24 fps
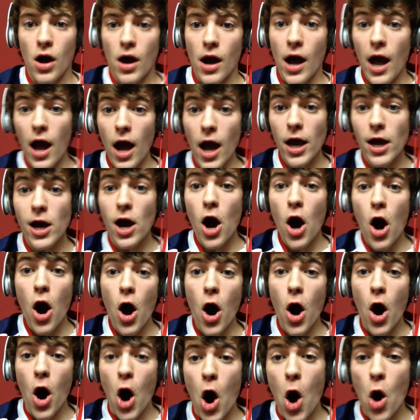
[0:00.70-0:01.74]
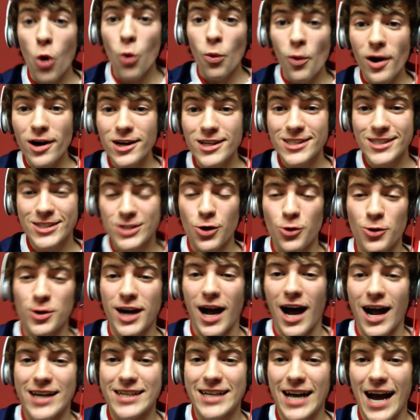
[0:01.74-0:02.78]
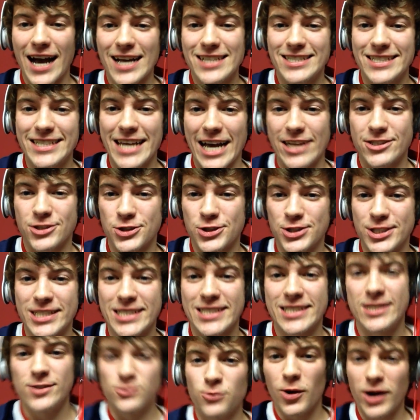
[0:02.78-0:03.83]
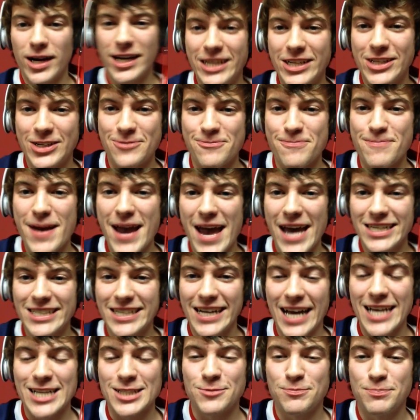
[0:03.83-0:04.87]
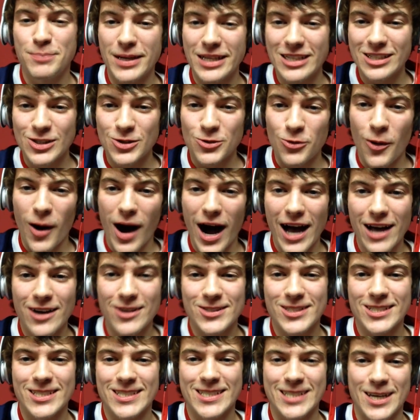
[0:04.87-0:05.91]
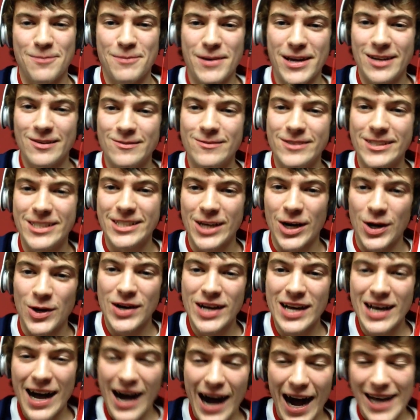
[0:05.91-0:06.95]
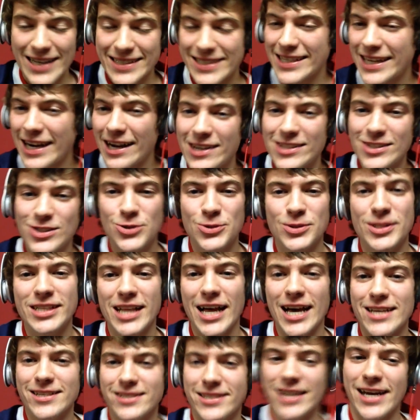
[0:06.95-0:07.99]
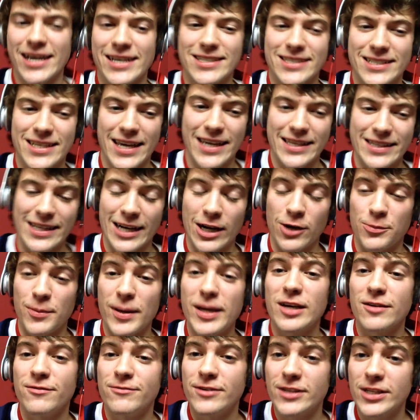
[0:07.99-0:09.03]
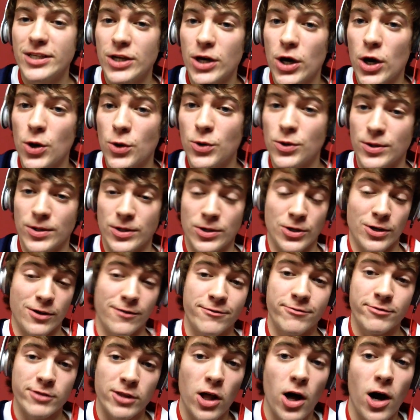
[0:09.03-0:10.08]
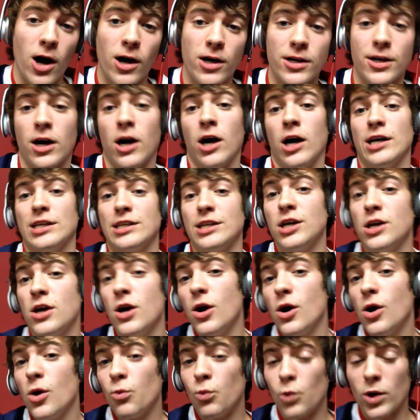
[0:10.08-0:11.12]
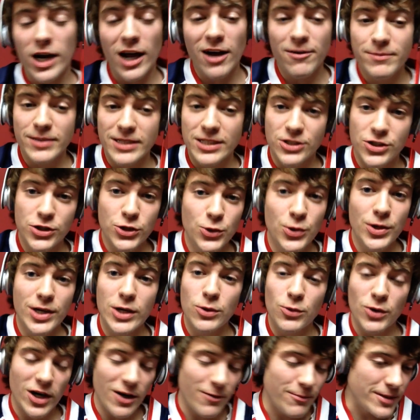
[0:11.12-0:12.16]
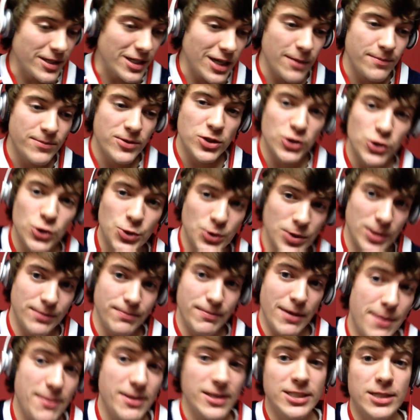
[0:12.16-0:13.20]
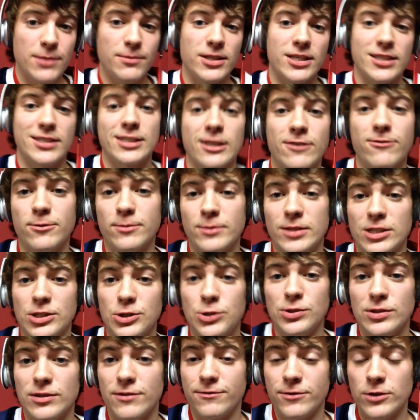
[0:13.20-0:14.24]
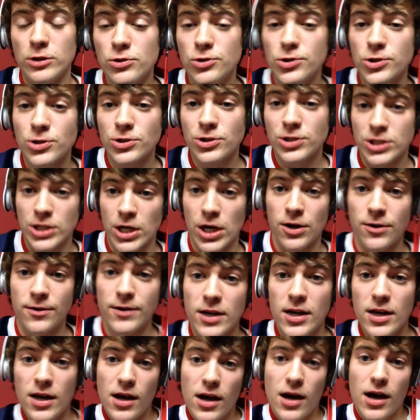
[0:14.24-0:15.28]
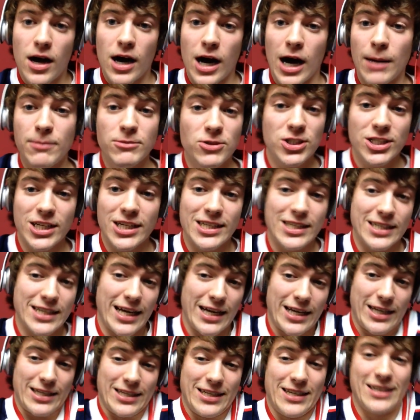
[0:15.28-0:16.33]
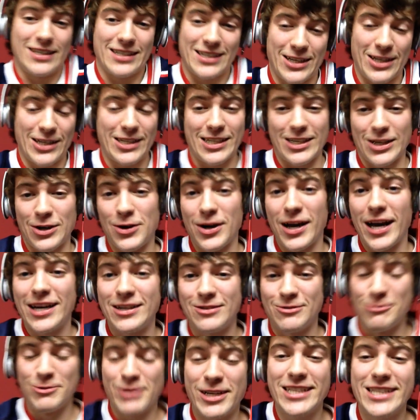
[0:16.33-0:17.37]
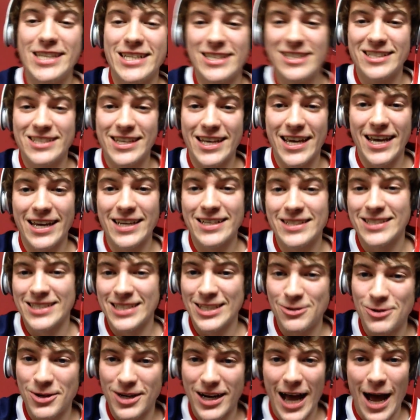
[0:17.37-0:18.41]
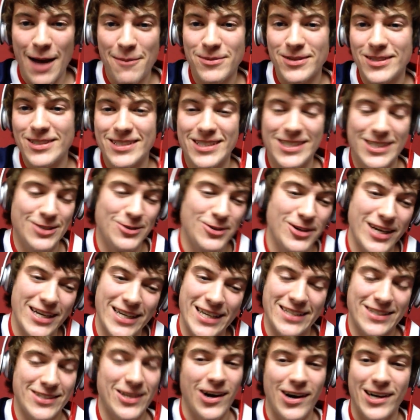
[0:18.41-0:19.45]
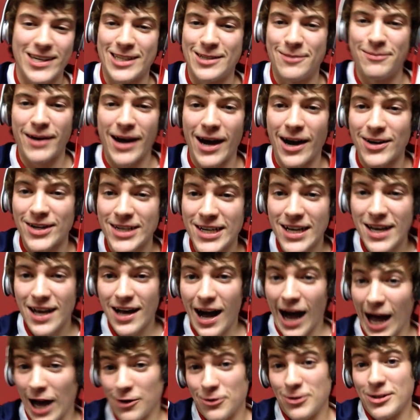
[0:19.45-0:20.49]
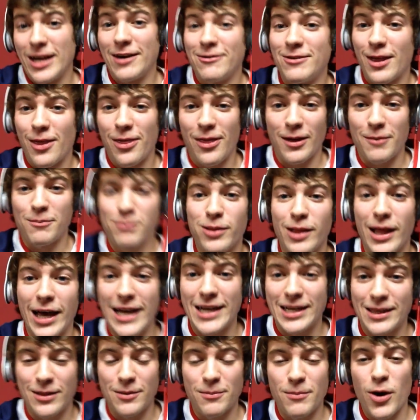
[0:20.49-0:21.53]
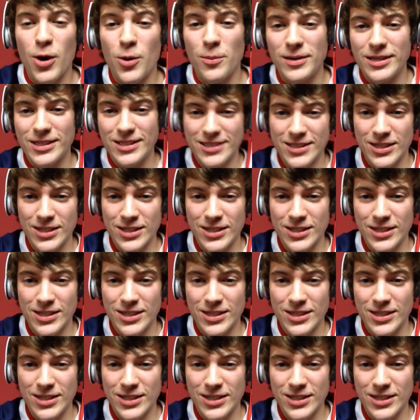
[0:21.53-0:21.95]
Heyo, what is going on, guys? Nasher sixty-one here, and man, it has been a while since I made a video. I sent out a tweet last night saying that I would make a video or a vlog on what I've been doing, what I've been up to, and maybe some of the stuff I'm going to do in the future. So uh, I'm just kind of going to go ahead and wing this thing, see what happens, see what I get talking about. I don't really have anything planned at the moment.